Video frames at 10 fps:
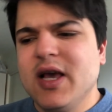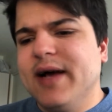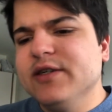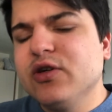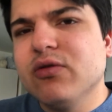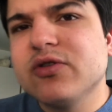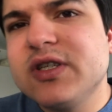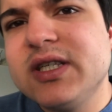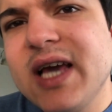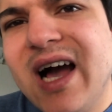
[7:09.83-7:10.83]
and you're going to
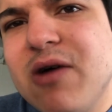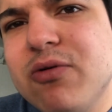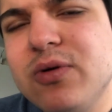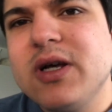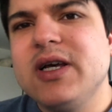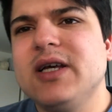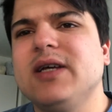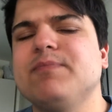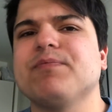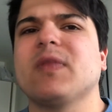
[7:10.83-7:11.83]
see how um,